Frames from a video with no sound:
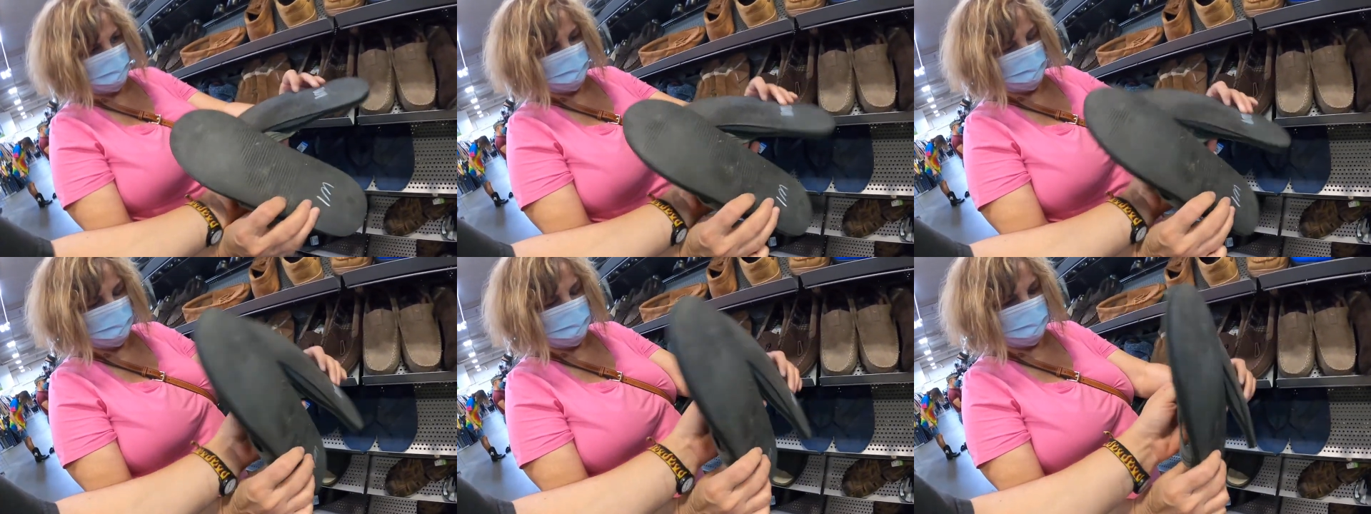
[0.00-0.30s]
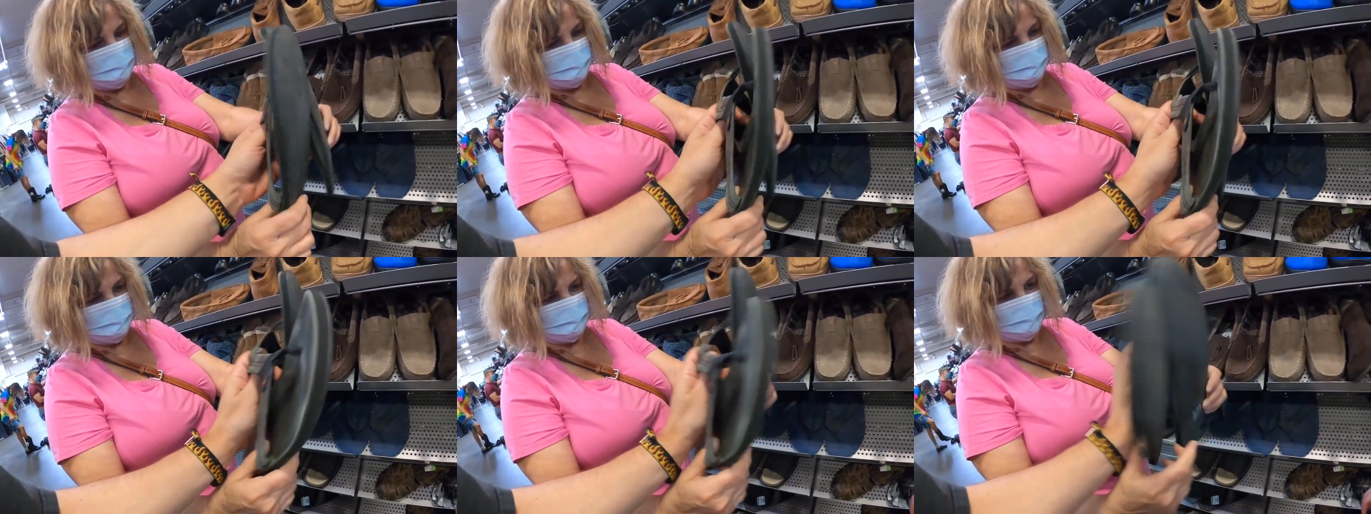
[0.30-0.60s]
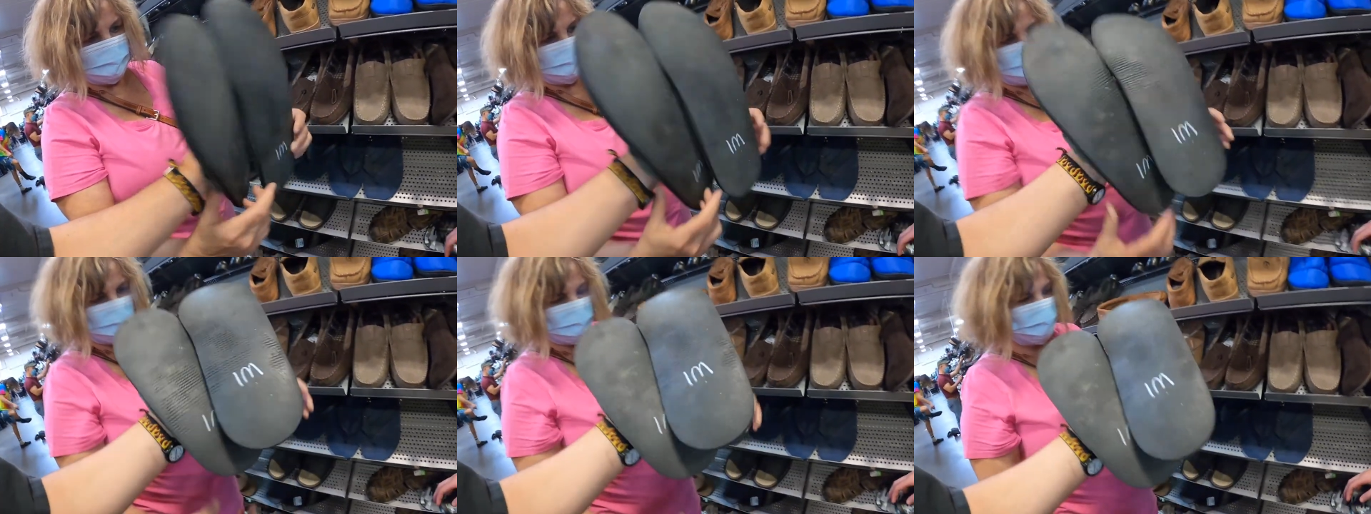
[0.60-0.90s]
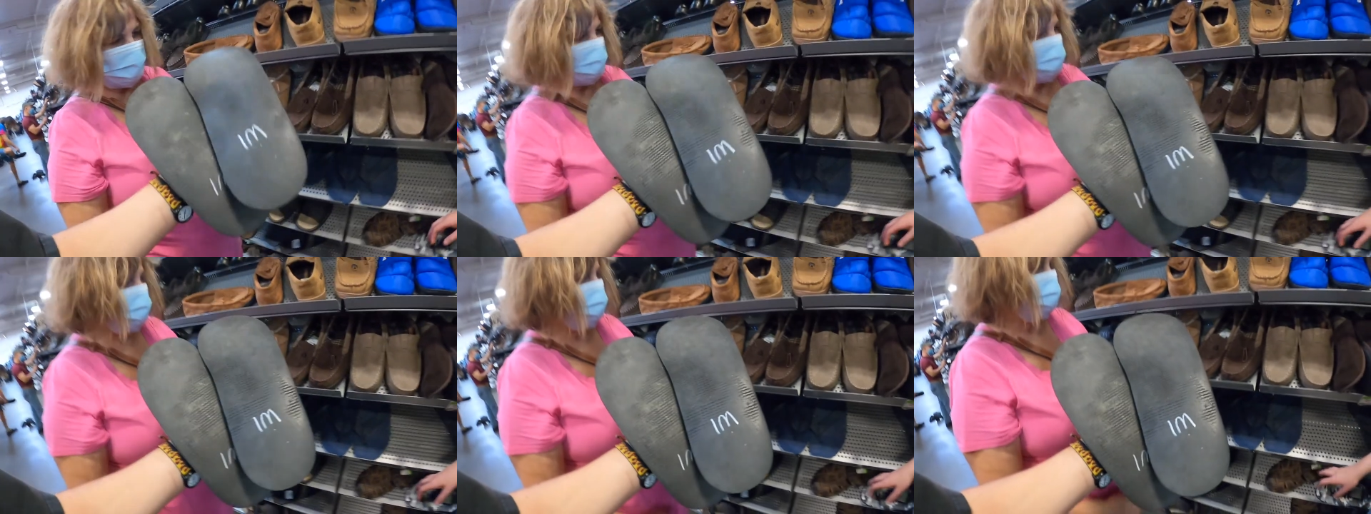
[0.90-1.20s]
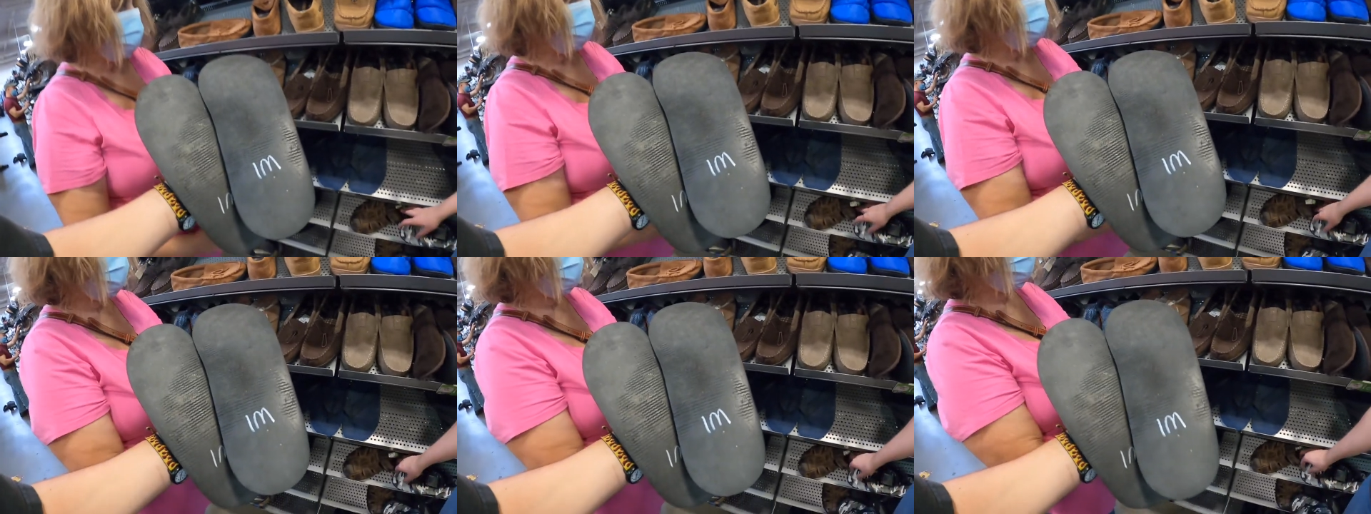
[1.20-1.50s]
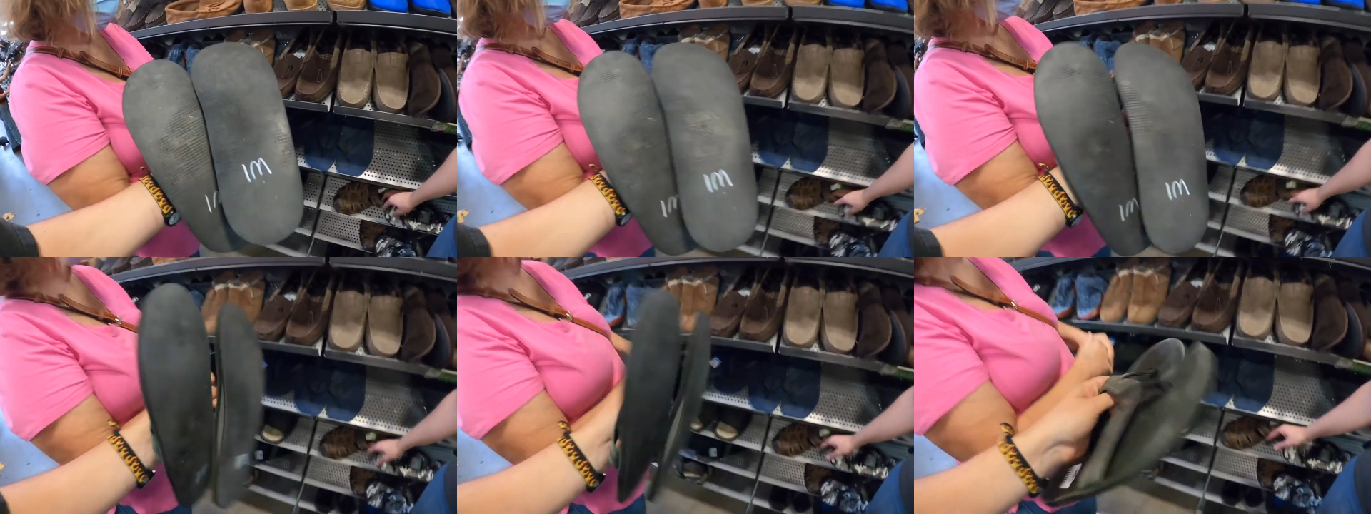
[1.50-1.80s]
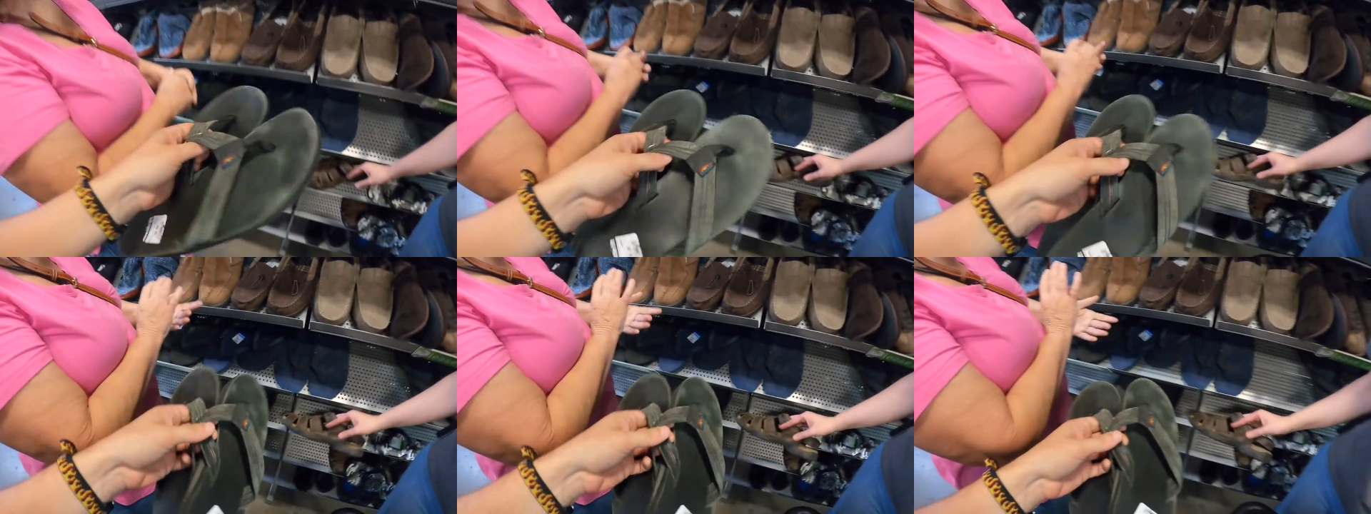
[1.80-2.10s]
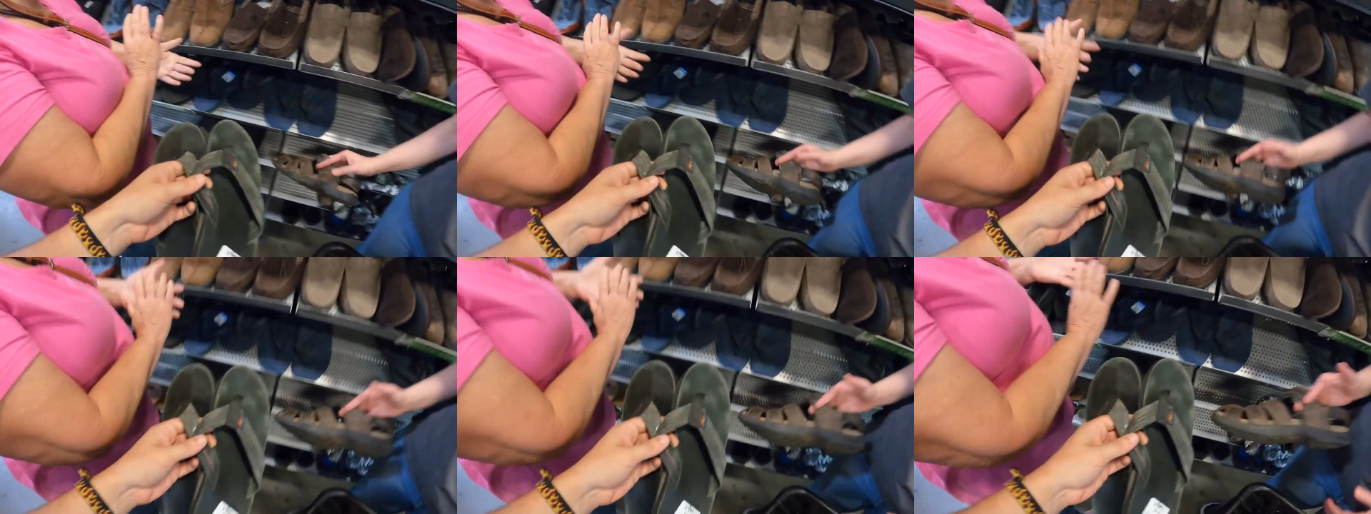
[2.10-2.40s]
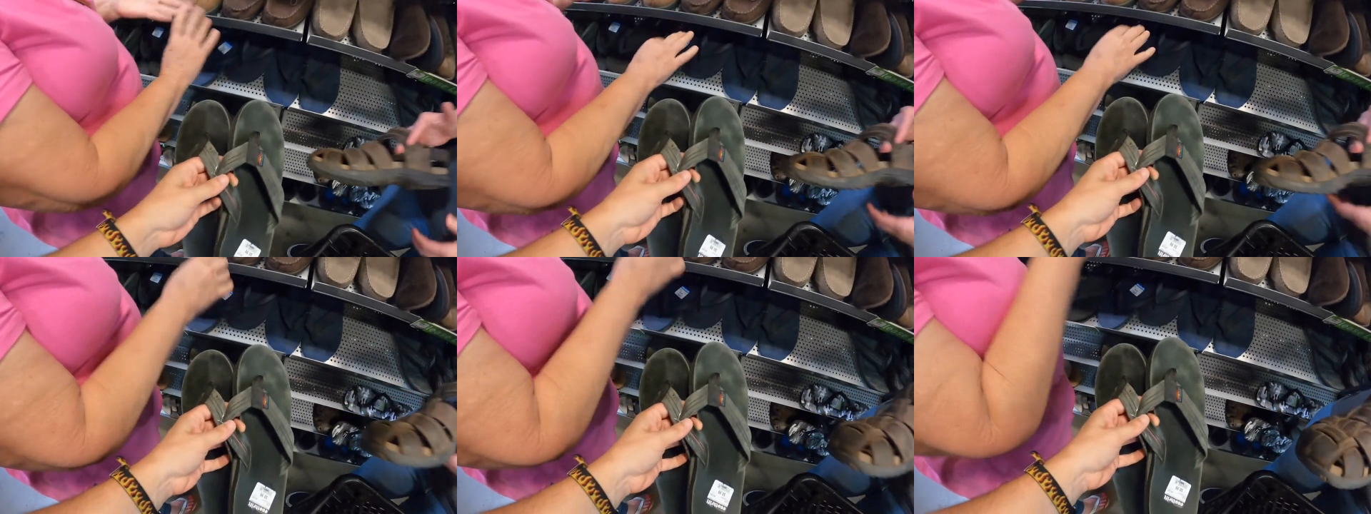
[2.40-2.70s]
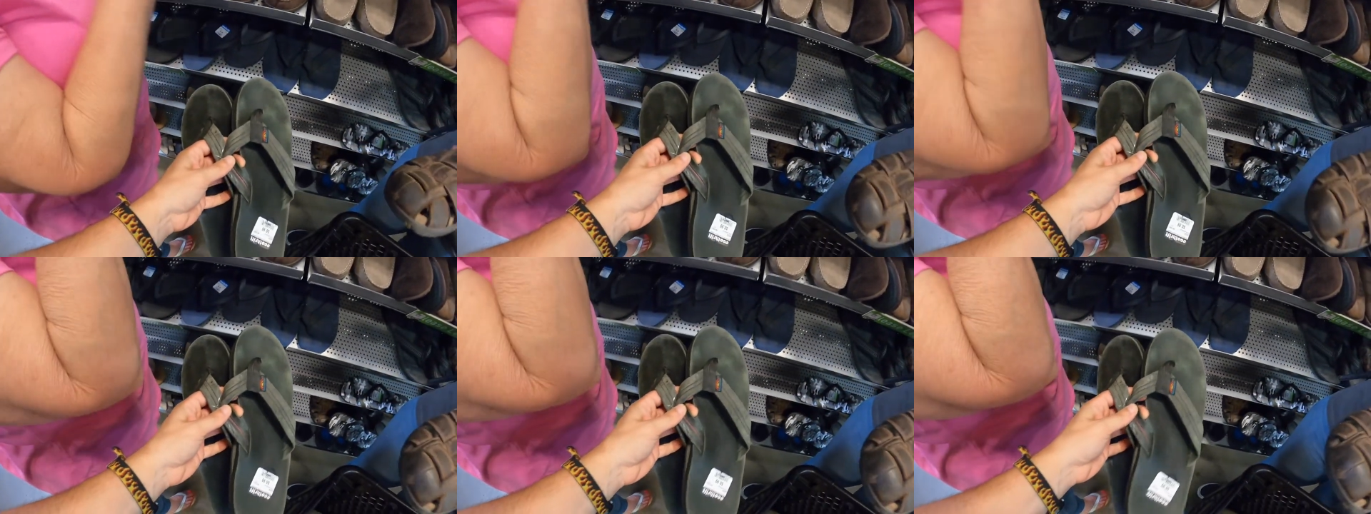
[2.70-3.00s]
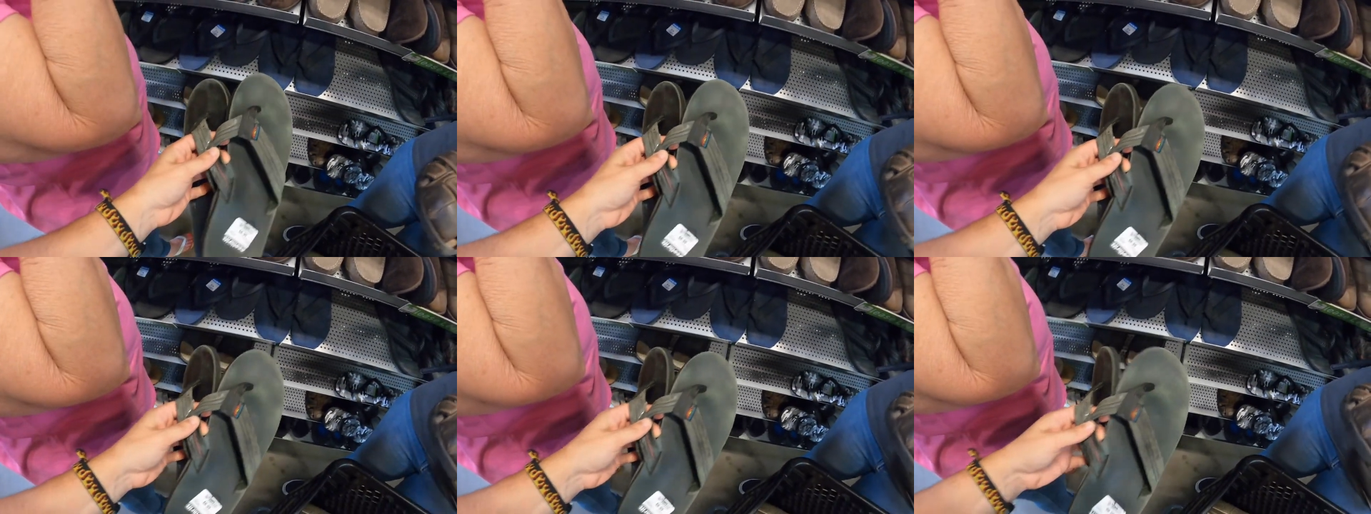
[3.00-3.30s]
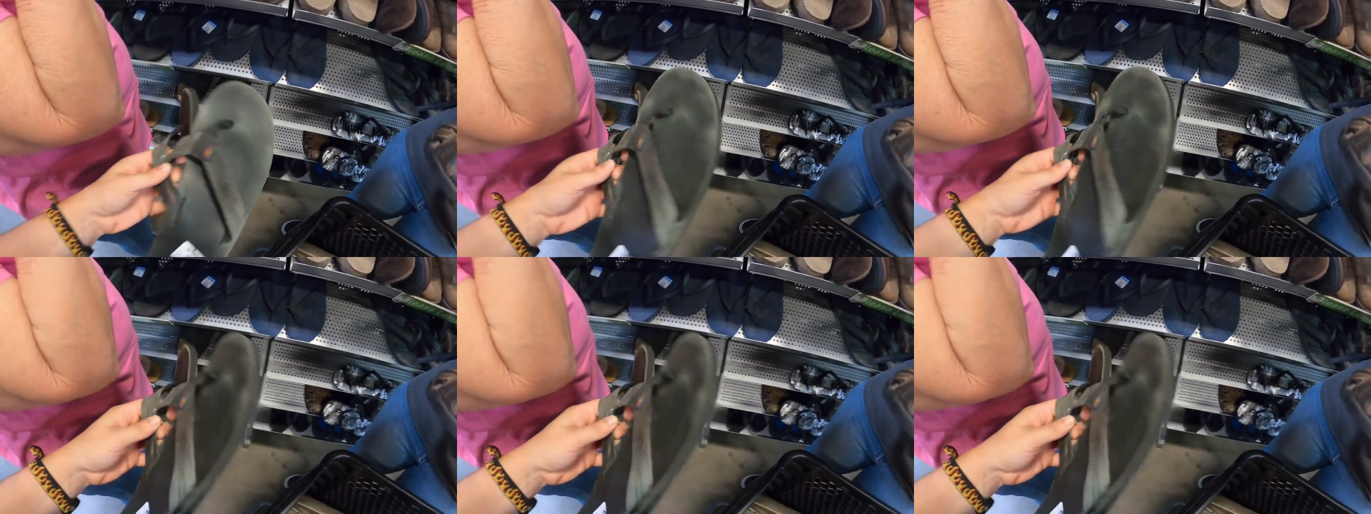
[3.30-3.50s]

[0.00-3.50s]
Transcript: [unreadable: no face in view]